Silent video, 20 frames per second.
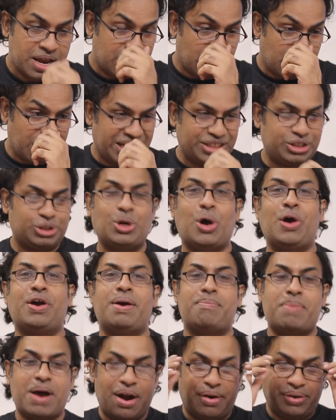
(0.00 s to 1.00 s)
Now let's talk
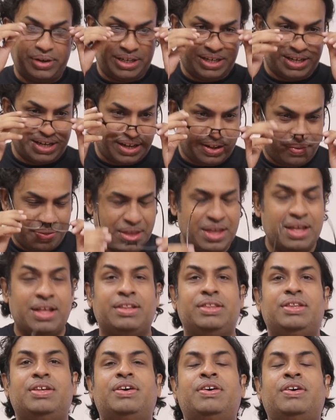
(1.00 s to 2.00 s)
about the
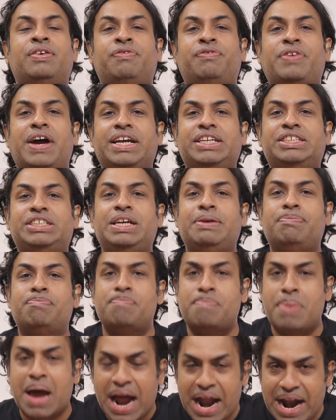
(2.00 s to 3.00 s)
5G
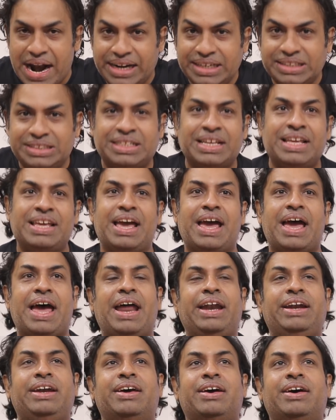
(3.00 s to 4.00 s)
bands,
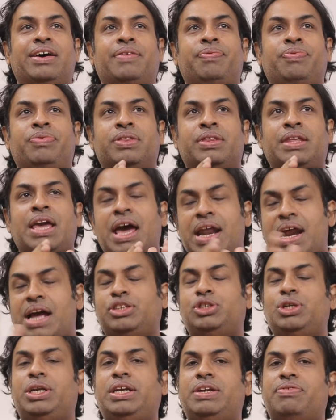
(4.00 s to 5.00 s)
and they are
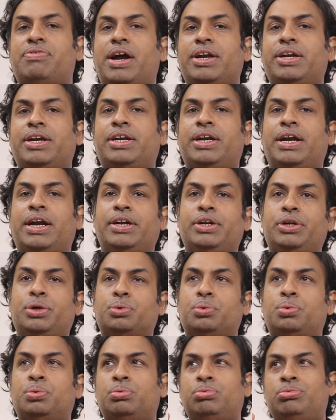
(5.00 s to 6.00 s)
actually divided
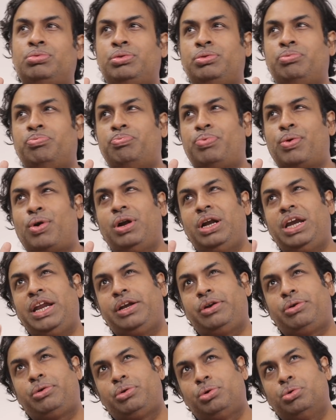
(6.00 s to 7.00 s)
into
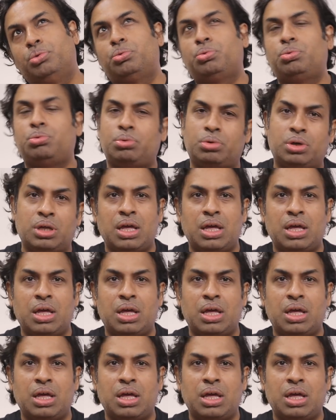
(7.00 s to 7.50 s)
broadly two,